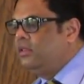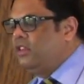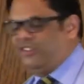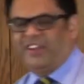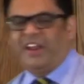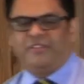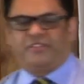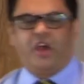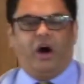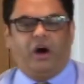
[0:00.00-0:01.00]
The Son
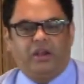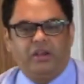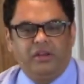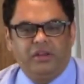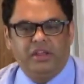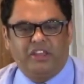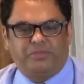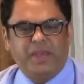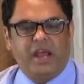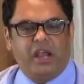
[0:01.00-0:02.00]
of God
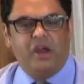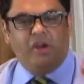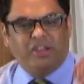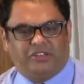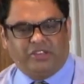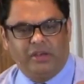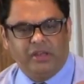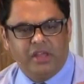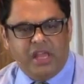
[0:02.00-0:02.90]
has been anointed.